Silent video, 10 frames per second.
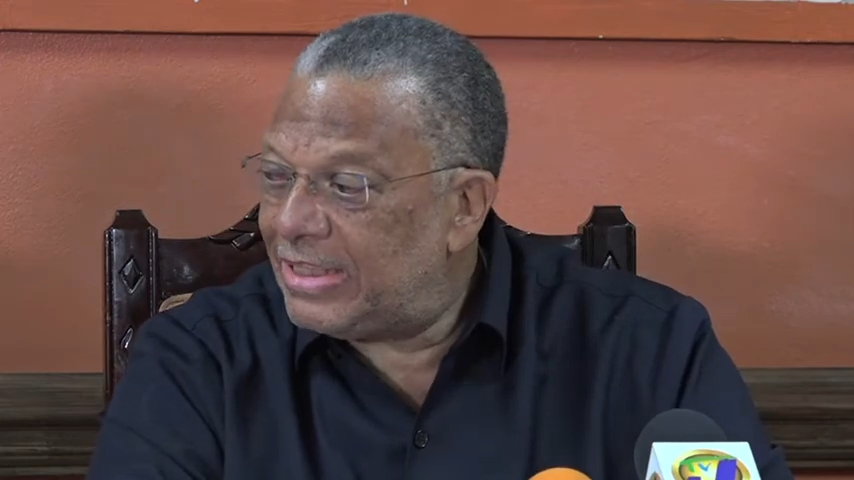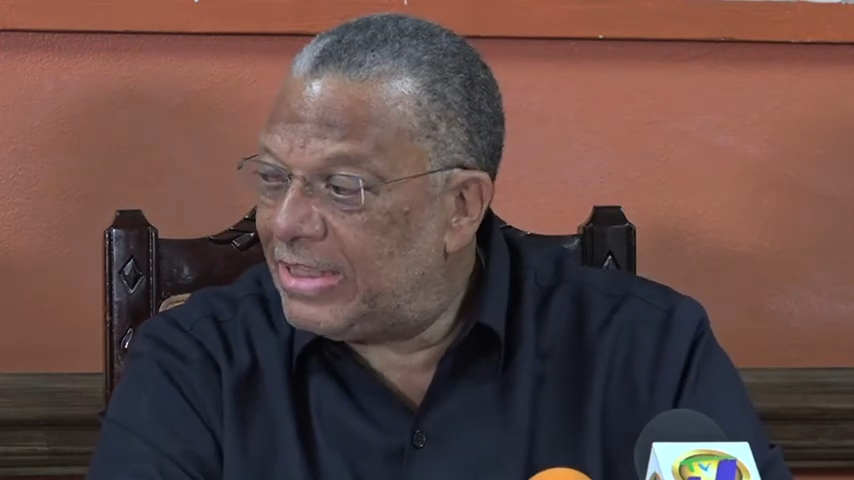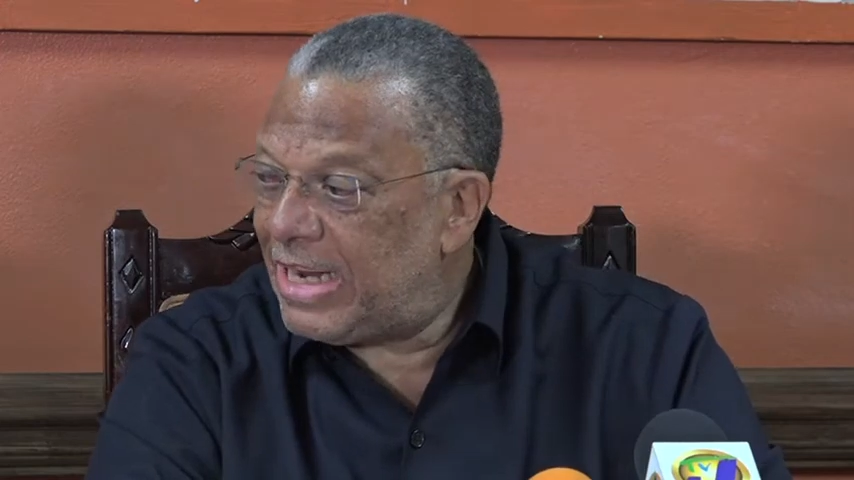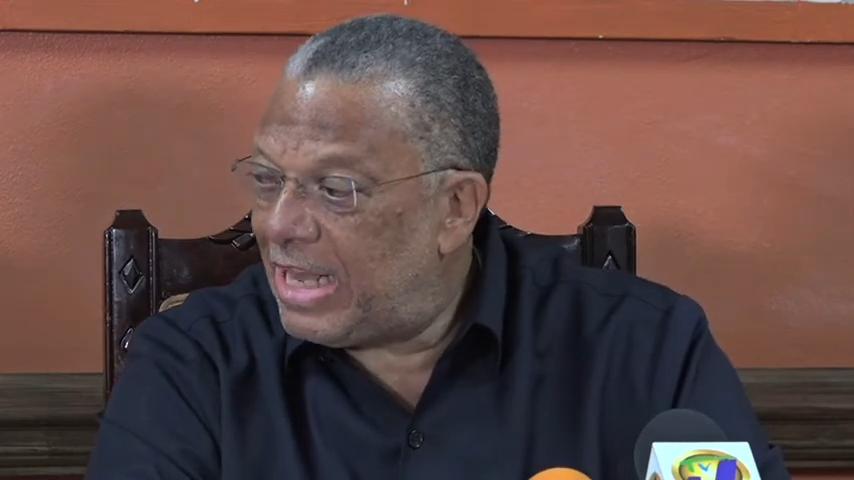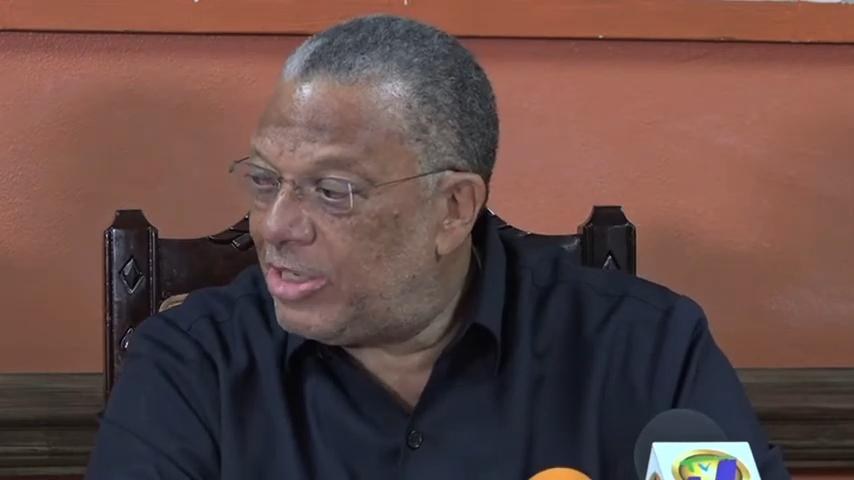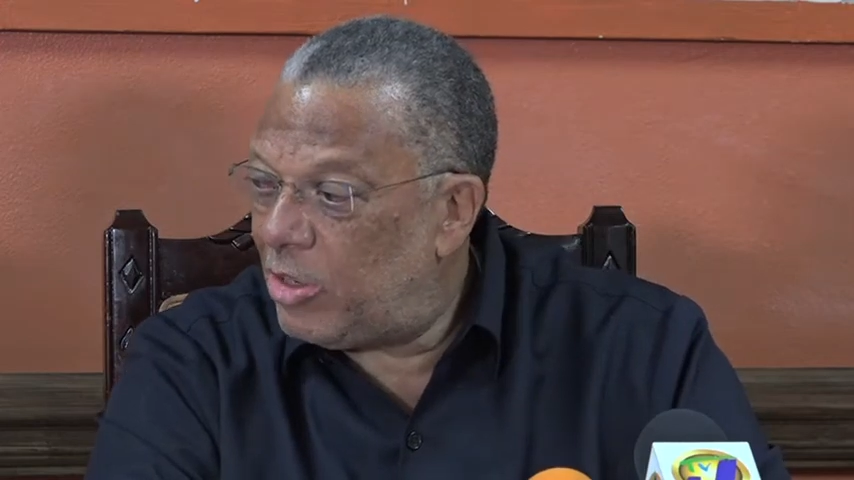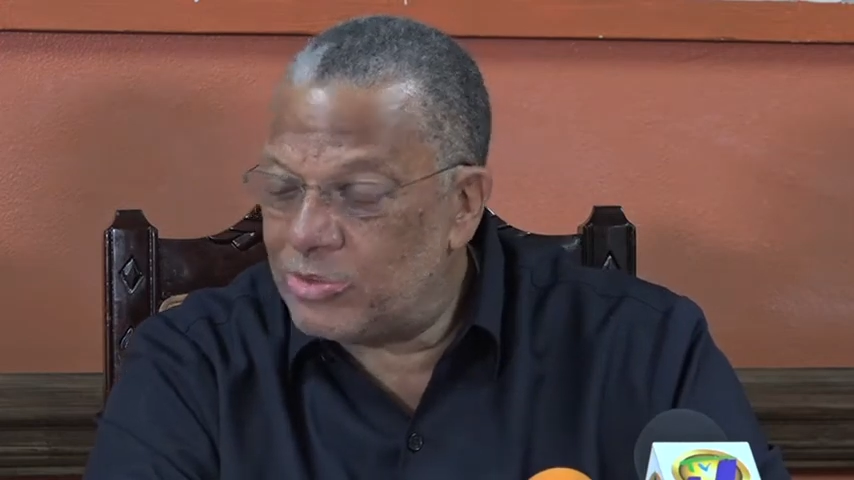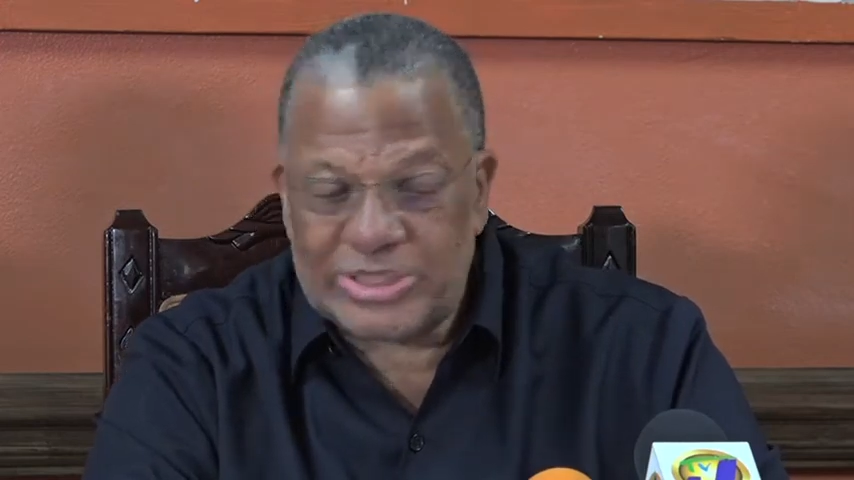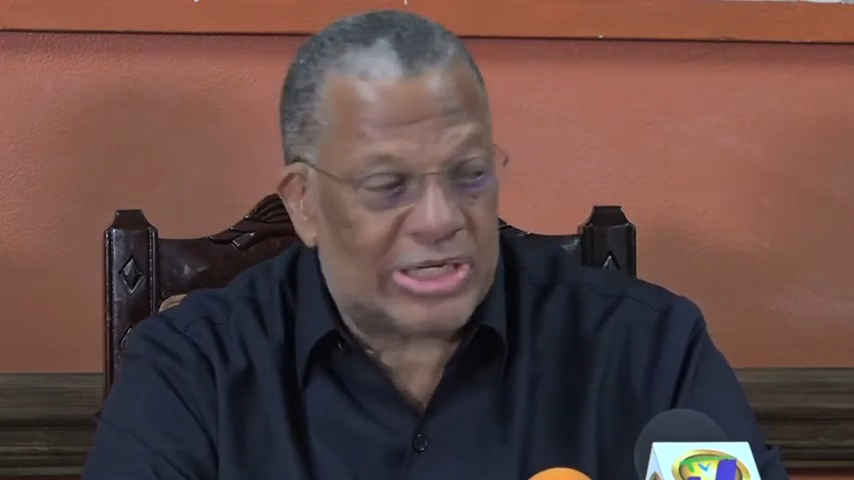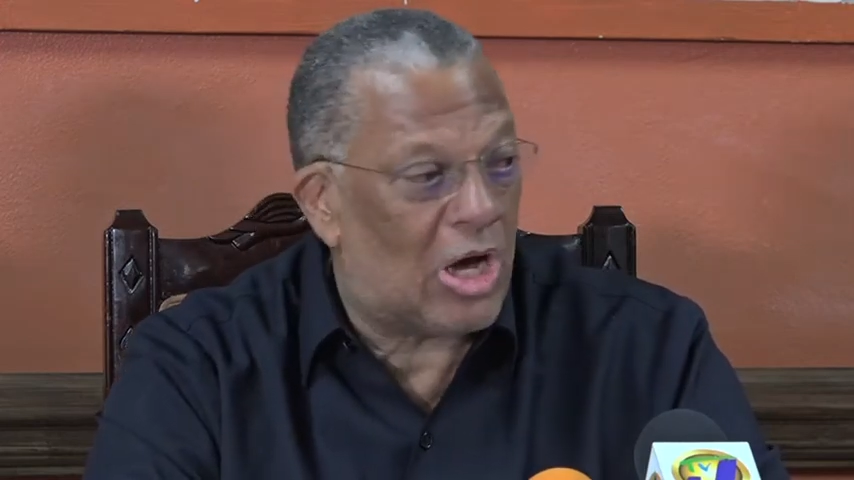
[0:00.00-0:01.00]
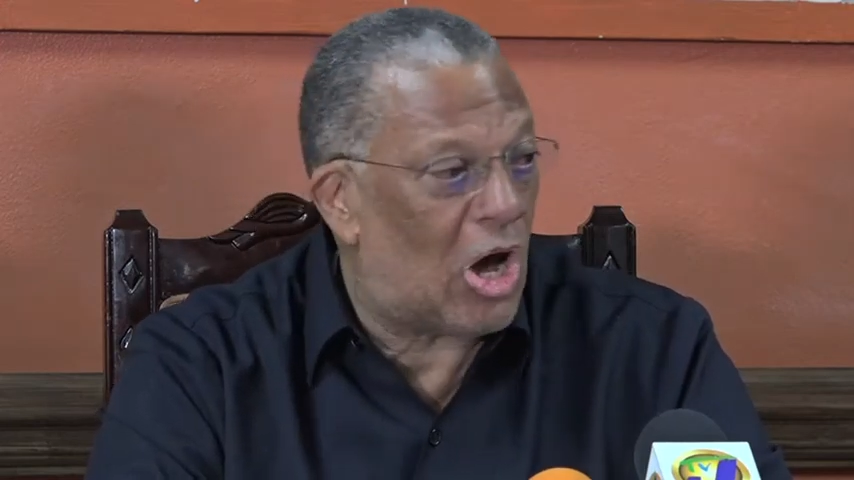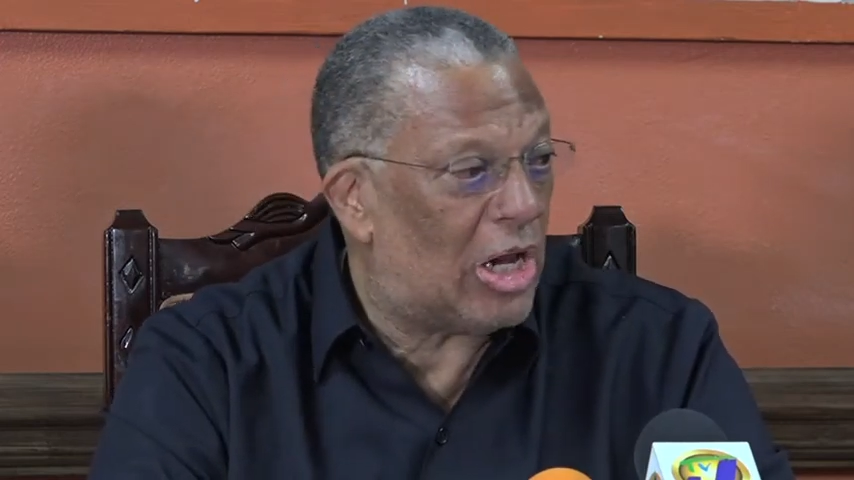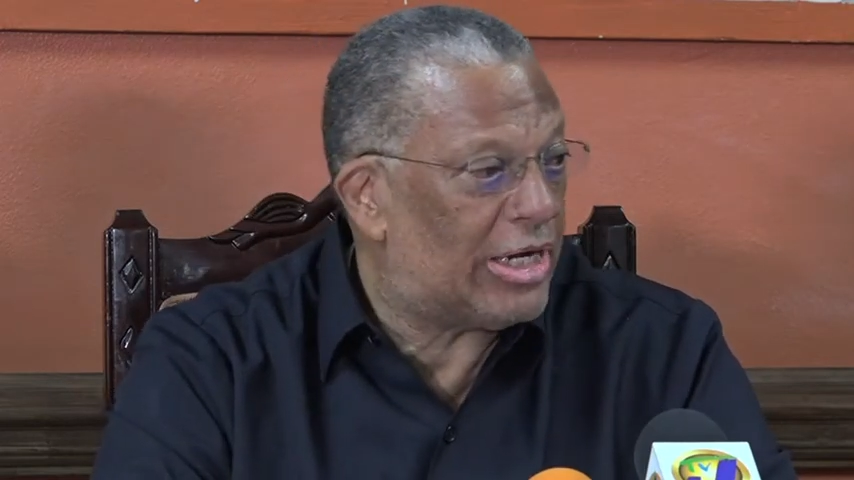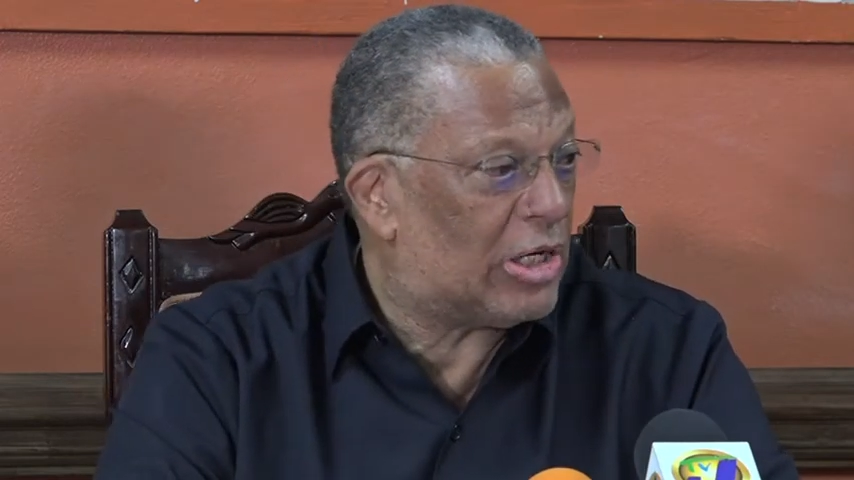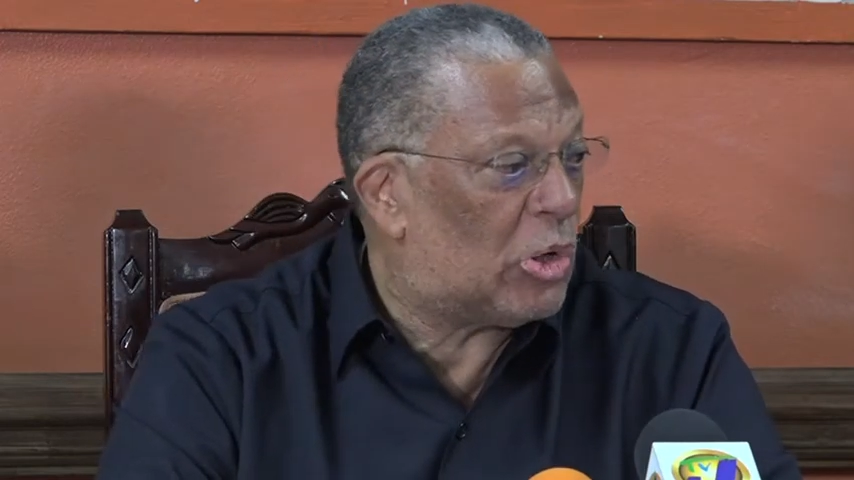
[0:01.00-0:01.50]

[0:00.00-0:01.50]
in announcing all the